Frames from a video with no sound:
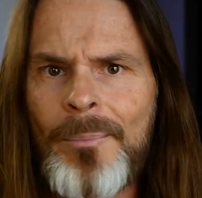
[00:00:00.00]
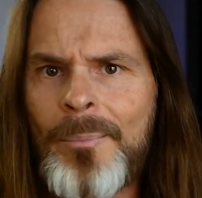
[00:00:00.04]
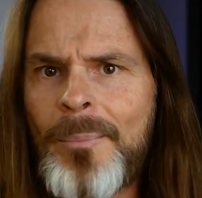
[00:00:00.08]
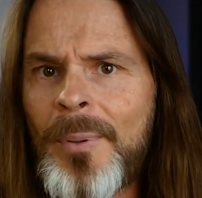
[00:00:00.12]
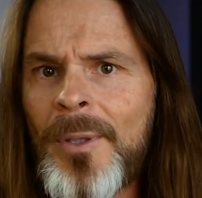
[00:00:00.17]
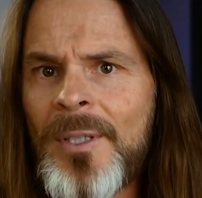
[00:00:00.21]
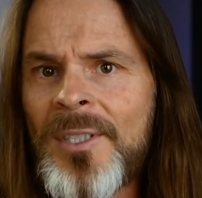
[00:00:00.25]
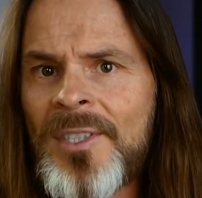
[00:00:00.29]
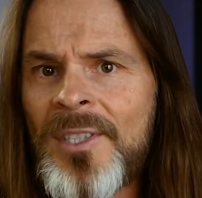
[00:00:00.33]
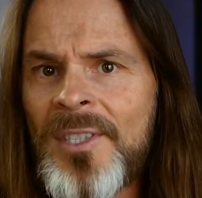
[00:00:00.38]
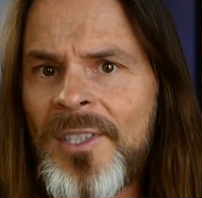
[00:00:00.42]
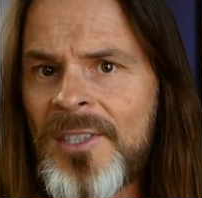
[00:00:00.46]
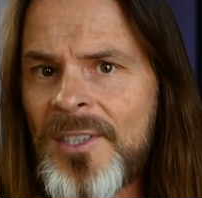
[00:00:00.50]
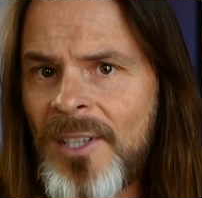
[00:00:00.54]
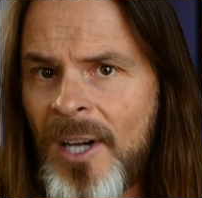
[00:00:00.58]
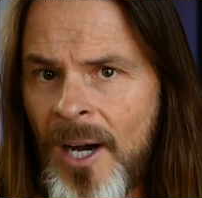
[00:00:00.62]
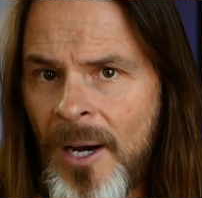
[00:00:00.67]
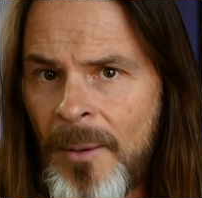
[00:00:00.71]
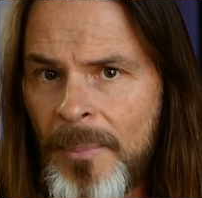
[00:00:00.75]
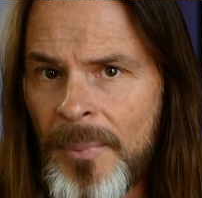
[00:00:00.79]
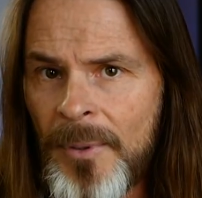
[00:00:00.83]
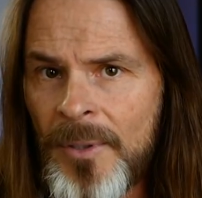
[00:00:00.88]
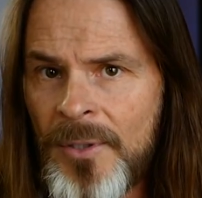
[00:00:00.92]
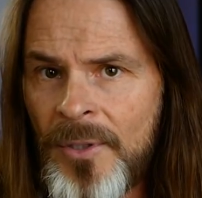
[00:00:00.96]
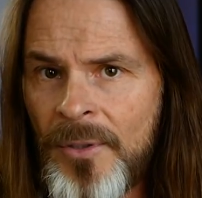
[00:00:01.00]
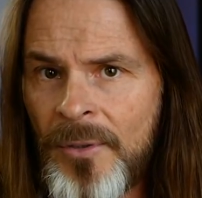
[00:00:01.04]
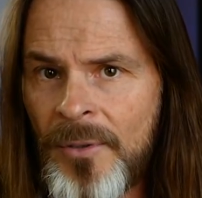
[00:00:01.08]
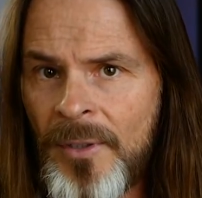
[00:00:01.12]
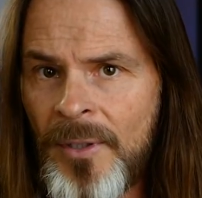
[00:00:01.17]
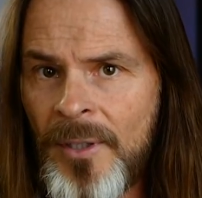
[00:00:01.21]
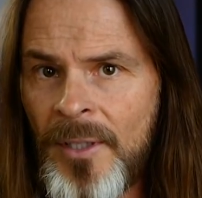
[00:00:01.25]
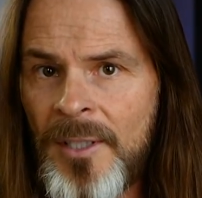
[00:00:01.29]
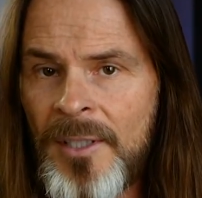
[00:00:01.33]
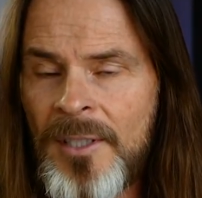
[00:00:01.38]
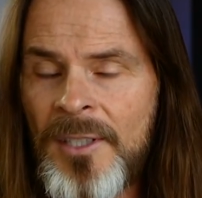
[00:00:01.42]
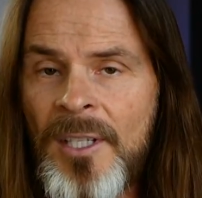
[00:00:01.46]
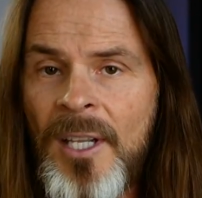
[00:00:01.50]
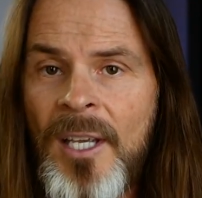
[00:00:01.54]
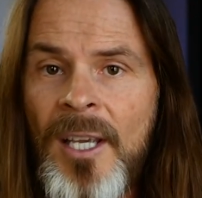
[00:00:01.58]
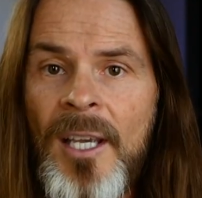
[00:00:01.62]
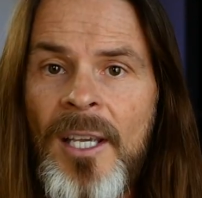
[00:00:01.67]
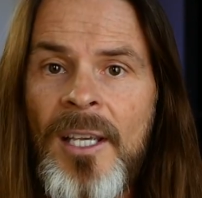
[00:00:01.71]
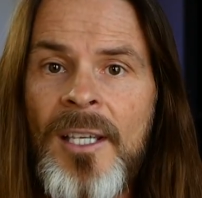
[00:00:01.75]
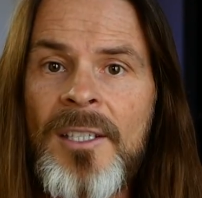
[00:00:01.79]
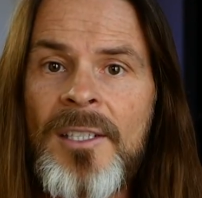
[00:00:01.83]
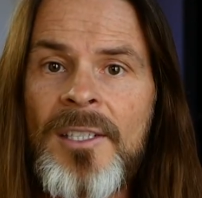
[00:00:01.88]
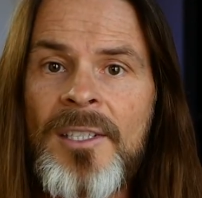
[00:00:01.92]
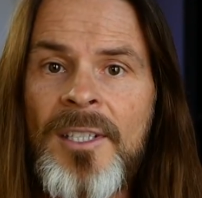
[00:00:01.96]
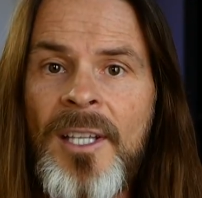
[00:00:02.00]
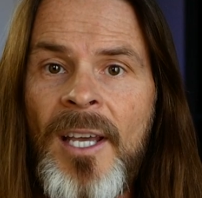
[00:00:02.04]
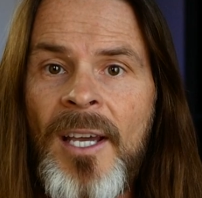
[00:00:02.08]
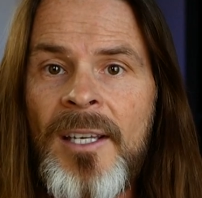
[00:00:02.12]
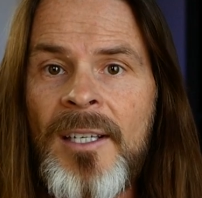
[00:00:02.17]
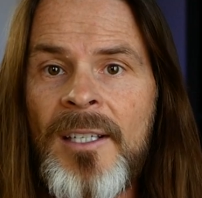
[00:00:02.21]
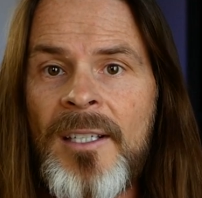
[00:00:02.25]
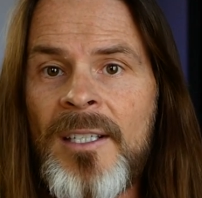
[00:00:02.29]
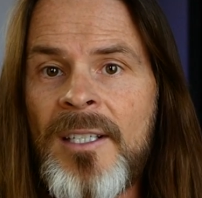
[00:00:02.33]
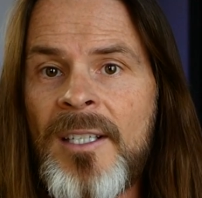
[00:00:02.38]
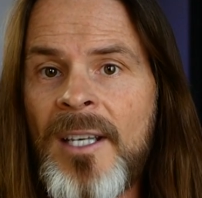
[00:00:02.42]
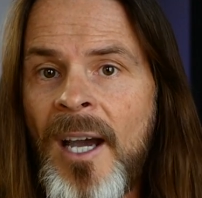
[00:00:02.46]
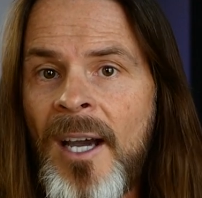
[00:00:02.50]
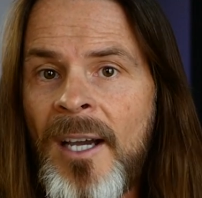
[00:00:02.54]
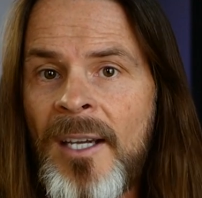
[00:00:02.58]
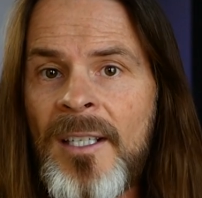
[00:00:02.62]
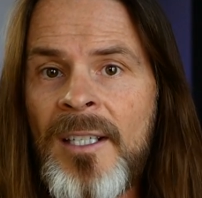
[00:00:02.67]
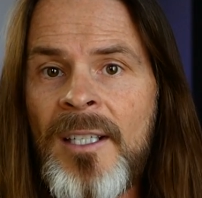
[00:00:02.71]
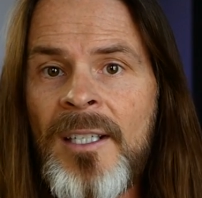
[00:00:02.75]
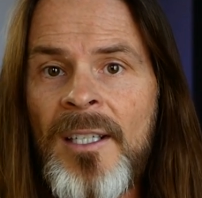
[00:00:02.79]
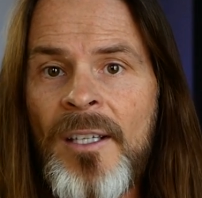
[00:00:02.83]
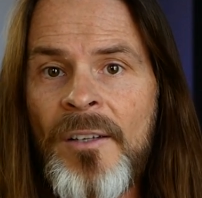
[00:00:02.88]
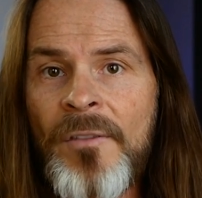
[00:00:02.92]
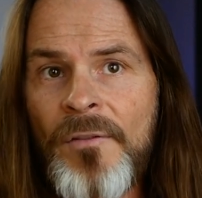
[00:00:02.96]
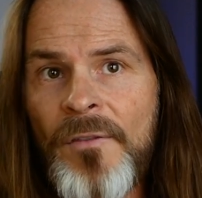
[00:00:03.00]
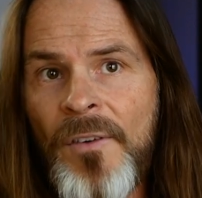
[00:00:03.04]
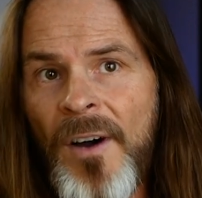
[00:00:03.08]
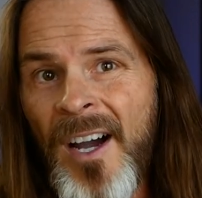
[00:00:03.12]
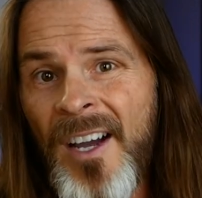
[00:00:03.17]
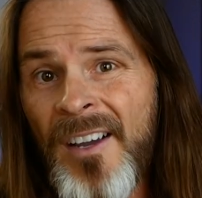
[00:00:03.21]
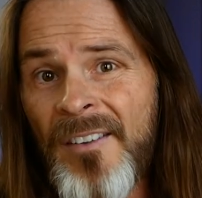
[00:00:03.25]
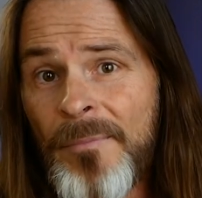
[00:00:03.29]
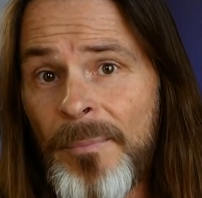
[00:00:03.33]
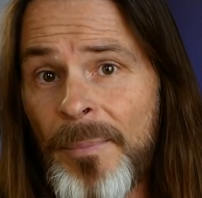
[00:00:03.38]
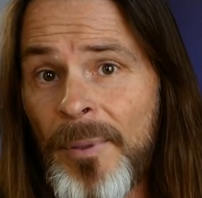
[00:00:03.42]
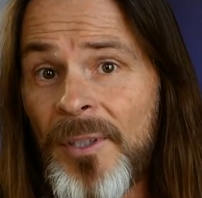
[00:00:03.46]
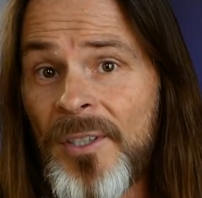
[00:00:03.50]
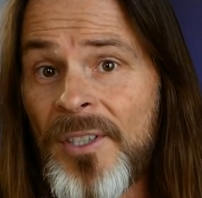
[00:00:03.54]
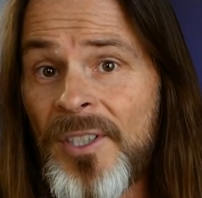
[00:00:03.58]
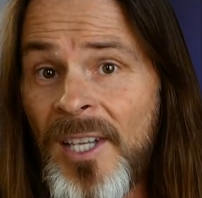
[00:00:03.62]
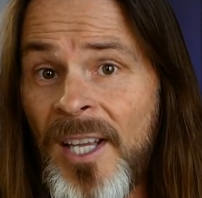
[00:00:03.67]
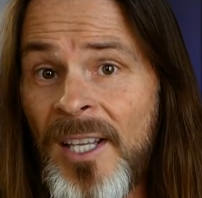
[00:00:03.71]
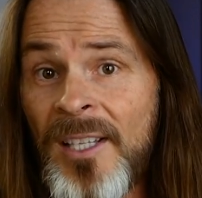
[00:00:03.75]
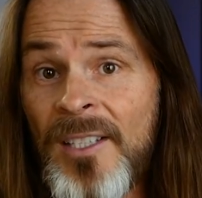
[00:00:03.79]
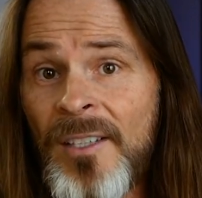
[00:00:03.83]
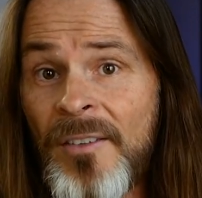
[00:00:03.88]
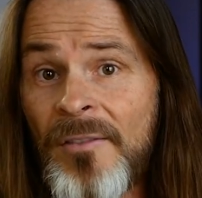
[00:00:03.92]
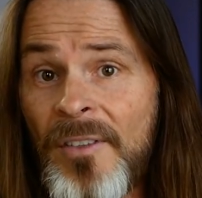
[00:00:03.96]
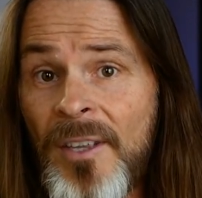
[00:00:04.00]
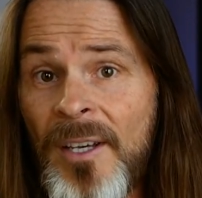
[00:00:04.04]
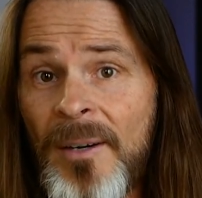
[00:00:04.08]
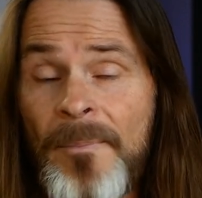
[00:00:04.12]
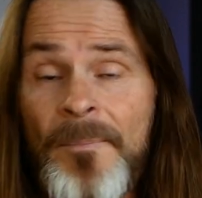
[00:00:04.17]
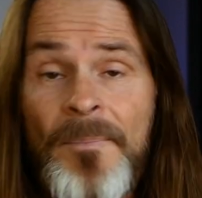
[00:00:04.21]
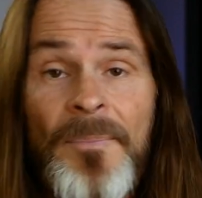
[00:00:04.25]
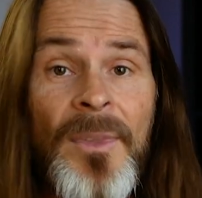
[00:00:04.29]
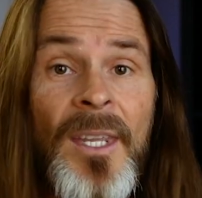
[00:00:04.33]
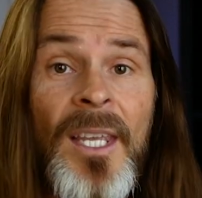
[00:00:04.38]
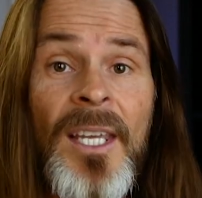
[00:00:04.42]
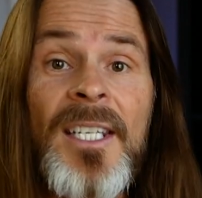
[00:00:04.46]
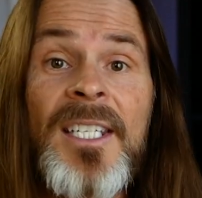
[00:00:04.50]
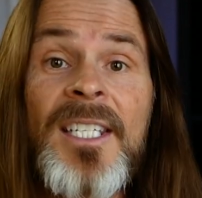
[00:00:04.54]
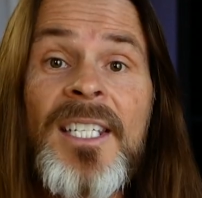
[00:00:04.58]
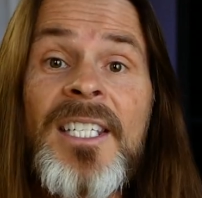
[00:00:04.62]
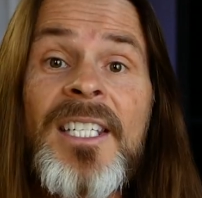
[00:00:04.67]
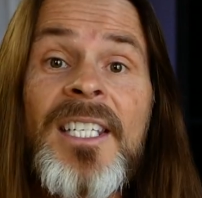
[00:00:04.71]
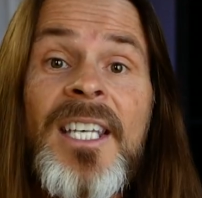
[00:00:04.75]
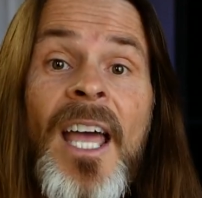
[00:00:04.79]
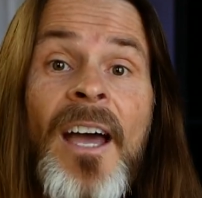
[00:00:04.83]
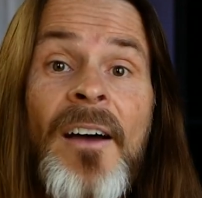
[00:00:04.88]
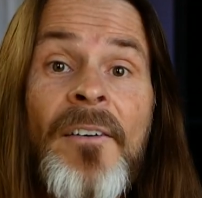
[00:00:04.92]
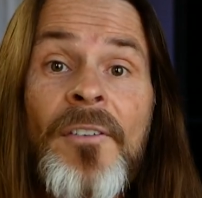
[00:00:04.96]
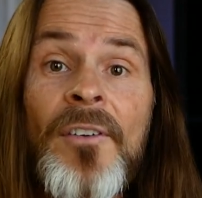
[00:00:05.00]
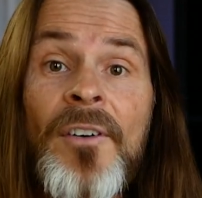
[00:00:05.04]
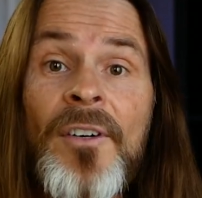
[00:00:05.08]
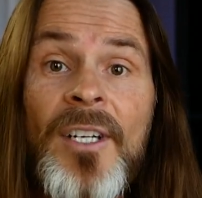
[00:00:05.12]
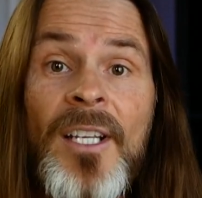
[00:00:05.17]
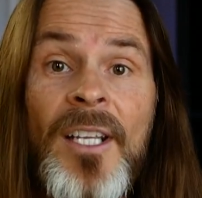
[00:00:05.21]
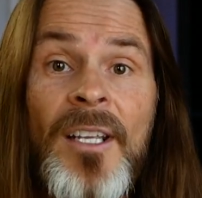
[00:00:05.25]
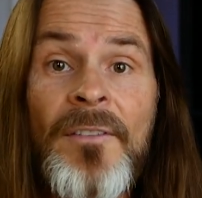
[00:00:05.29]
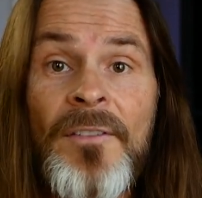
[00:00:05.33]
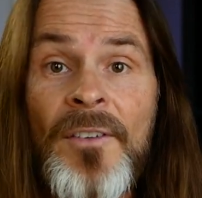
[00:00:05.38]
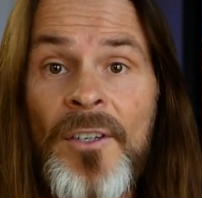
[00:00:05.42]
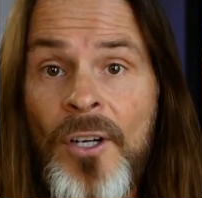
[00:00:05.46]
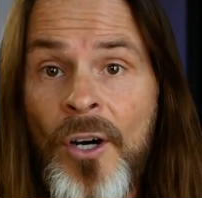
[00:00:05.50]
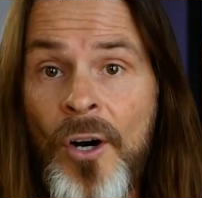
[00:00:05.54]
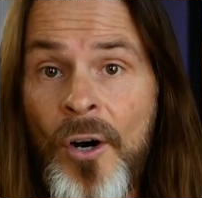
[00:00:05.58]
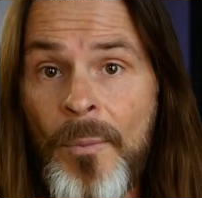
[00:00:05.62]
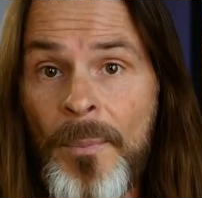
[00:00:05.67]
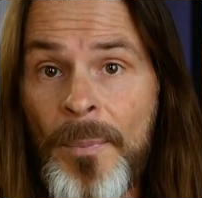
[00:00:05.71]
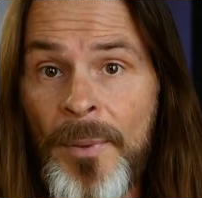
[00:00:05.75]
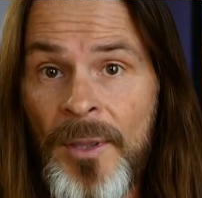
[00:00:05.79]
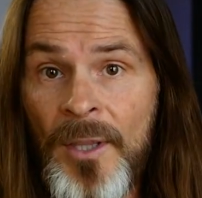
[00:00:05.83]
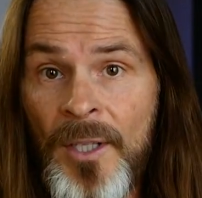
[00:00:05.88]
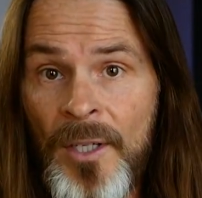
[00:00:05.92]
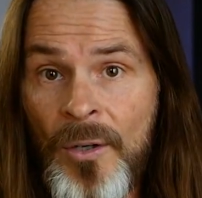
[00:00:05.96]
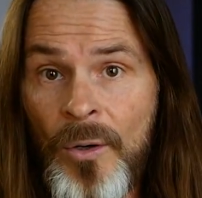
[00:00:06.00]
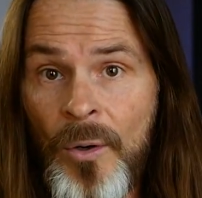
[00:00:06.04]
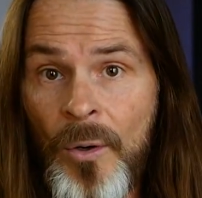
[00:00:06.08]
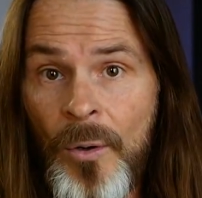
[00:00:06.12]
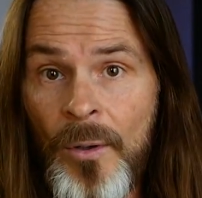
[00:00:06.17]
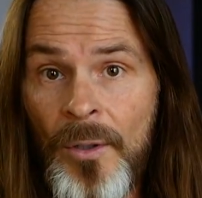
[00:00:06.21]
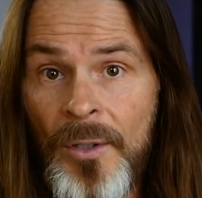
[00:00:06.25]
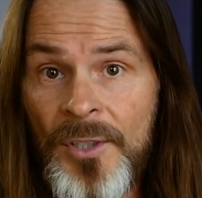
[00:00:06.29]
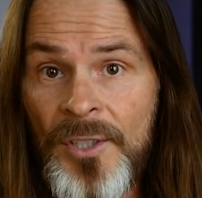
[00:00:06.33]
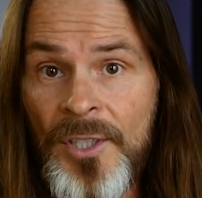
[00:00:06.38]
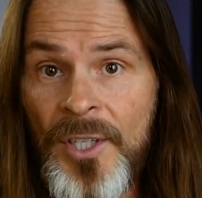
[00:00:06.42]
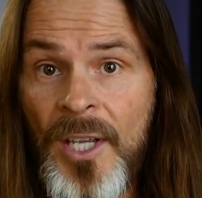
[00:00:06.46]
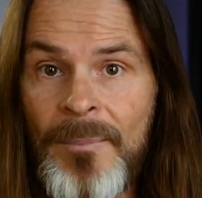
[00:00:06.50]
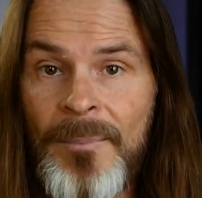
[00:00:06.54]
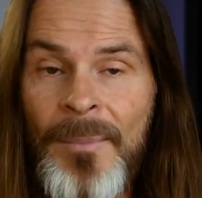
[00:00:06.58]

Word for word: business opportunities is that 95% of them never even open the course.